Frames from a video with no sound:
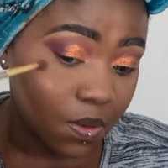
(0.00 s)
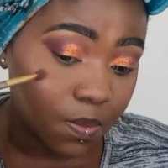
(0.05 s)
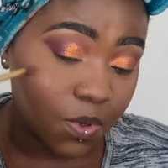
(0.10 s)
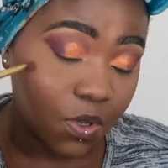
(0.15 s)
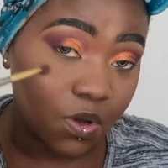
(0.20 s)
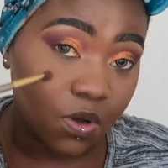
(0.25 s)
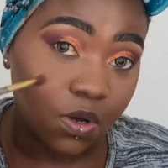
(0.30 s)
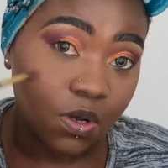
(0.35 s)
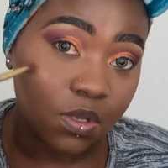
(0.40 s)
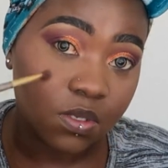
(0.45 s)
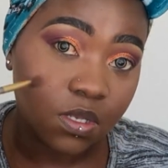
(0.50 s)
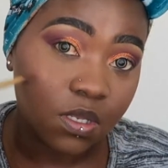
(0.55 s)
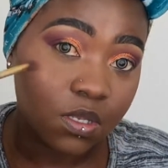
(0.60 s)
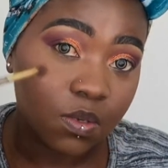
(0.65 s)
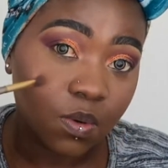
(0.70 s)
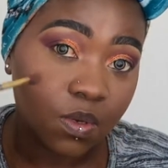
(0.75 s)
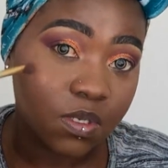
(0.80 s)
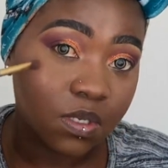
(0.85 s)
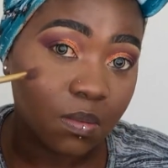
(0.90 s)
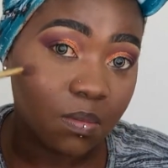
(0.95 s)
Because
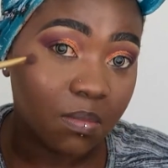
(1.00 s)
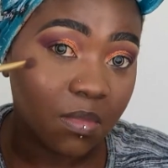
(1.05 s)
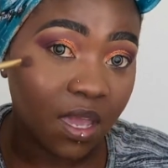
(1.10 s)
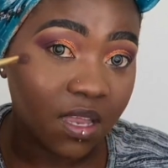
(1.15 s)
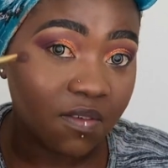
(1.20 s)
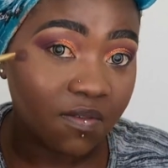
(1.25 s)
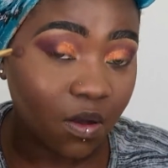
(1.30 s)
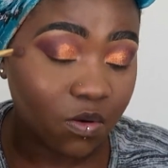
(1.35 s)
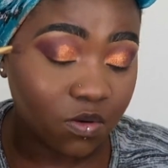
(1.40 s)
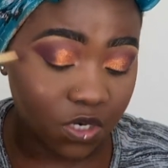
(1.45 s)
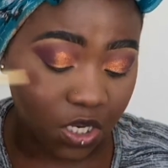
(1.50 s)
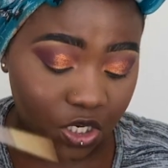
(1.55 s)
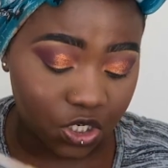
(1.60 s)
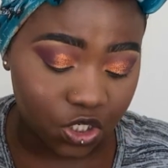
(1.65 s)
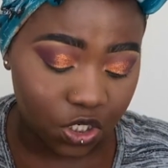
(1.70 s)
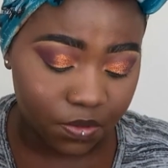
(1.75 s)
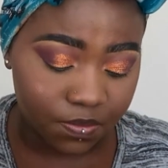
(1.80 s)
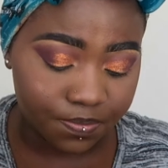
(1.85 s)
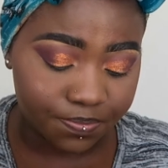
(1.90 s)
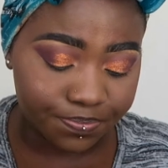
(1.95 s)
it was a matte
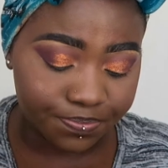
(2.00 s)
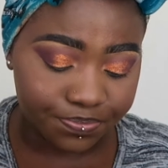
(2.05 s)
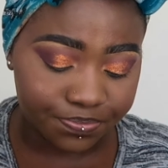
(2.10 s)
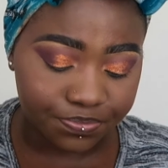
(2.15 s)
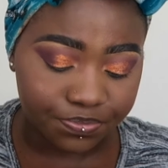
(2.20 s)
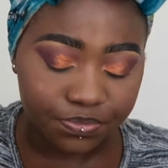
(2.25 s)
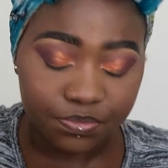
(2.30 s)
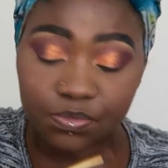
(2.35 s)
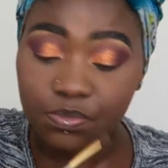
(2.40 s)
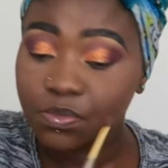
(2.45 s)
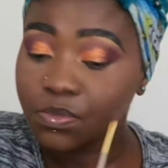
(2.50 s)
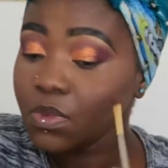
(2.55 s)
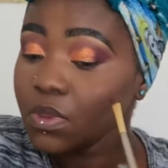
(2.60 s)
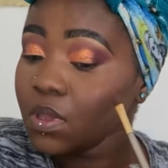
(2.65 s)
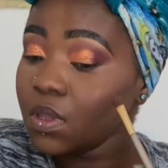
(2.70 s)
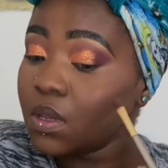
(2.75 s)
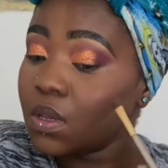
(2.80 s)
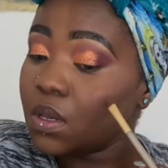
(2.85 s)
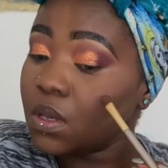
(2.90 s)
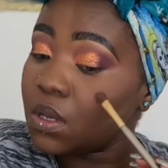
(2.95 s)
foundation.
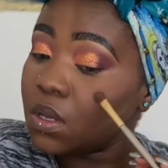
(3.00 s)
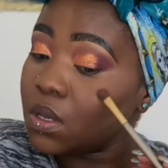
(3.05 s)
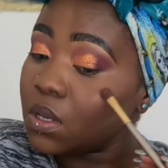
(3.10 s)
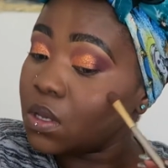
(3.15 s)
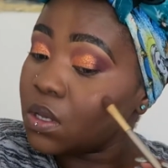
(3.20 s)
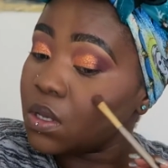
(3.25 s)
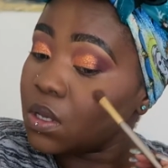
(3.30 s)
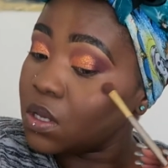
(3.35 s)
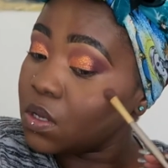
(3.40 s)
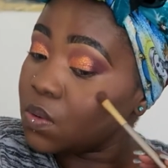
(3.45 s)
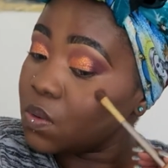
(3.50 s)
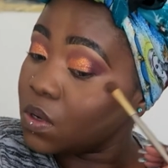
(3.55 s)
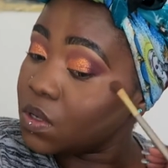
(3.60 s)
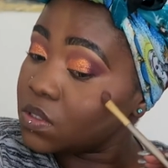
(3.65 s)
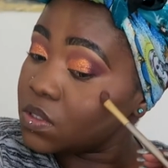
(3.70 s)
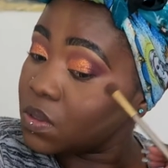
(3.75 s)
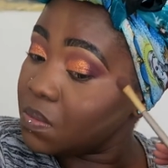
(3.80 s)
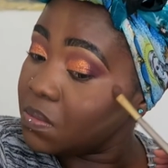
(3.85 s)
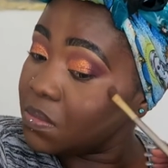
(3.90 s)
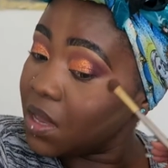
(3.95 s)
It
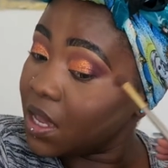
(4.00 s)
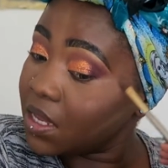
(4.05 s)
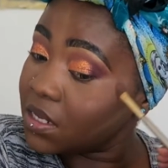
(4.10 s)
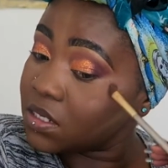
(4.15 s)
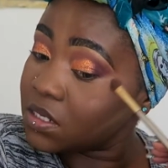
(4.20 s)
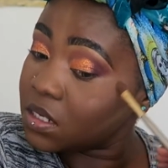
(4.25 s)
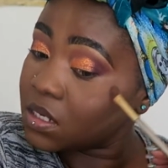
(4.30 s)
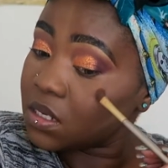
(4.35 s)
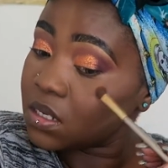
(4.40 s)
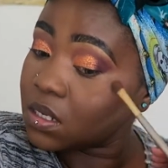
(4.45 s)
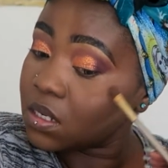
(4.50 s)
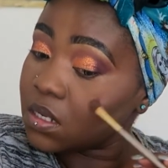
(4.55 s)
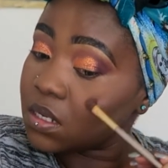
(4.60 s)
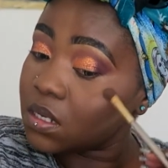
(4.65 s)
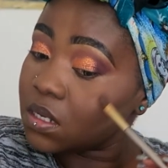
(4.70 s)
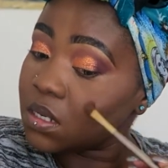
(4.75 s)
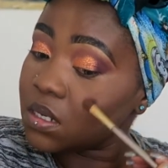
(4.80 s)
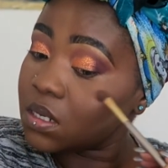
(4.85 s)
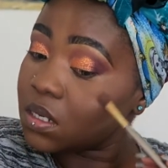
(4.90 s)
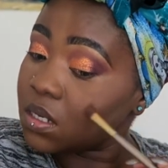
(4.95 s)
was a matte
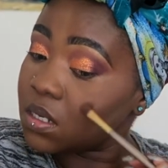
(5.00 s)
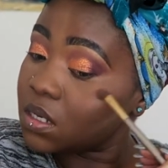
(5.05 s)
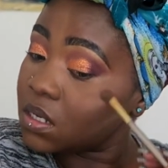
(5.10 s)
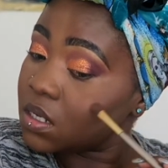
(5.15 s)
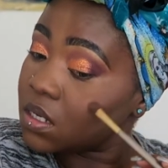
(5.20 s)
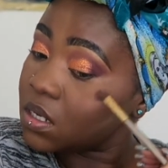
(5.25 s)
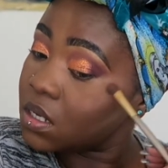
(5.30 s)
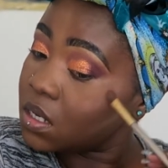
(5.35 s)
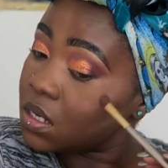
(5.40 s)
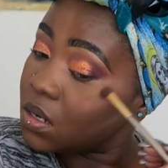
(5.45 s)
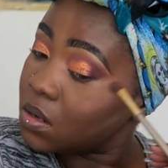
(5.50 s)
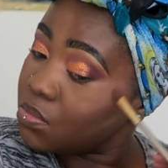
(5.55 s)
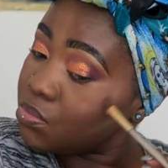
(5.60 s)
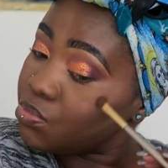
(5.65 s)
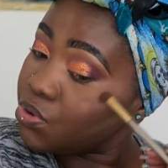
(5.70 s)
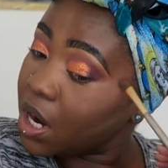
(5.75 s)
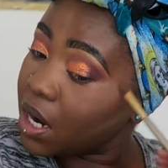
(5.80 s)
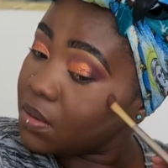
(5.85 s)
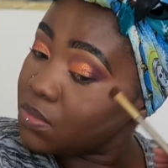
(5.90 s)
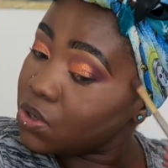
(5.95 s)

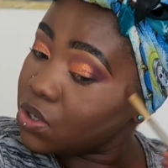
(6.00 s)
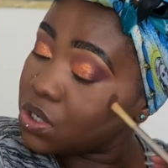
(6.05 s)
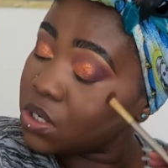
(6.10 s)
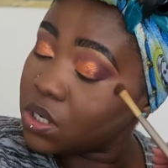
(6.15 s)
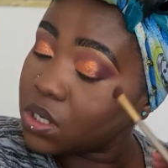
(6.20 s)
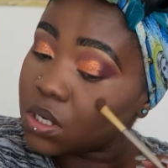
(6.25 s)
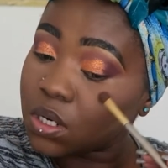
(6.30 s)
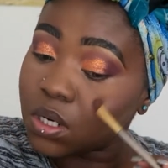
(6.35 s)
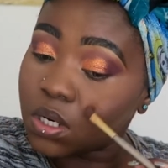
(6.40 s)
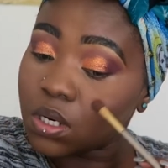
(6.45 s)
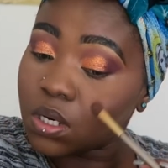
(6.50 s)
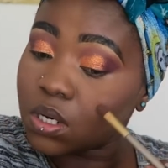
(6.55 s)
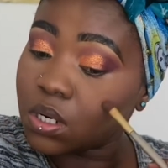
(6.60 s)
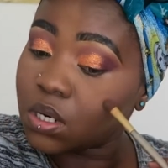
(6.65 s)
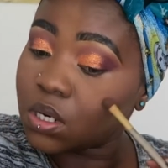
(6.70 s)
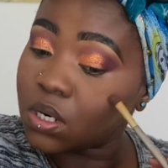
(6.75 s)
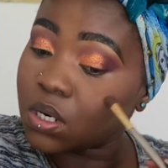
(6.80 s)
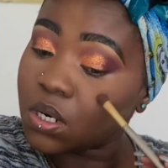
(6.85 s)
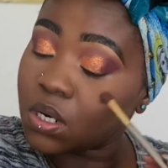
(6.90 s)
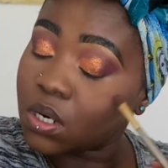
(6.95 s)
primer.
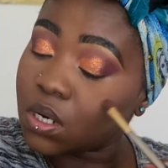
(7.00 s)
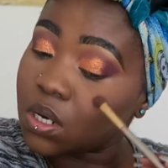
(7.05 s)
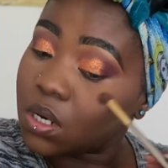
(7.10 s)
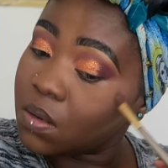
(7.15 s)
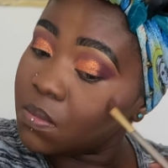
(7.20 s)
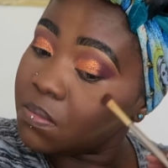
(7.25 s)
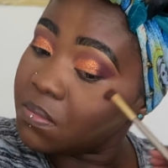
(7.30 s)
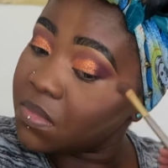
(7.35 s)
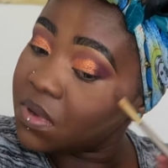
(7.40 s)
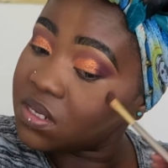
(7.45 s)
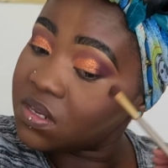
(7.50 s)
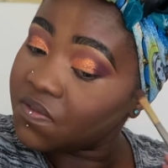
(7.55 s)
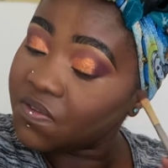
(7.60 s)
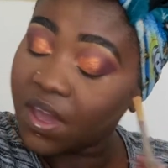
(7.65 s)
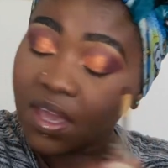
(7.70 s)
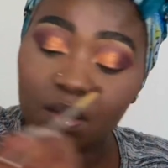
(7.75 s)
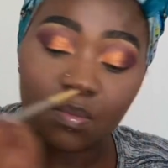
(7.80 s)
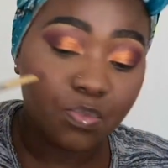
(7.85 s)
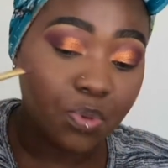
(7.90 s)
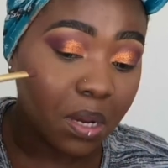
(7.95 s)

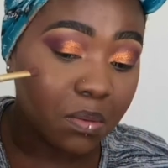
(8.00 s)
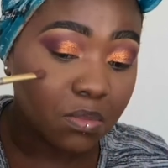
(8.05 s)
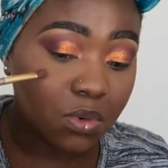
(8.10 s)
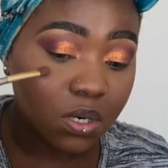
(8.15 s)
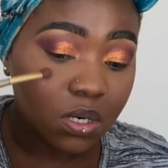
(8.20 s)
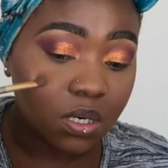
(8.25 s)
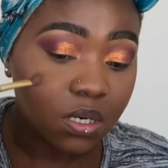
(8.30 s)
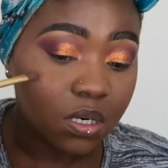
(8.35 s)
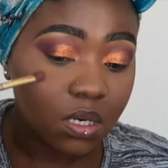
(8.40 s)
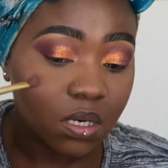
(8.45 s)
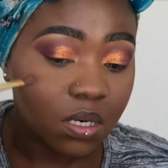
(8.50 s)
Mattifying primer.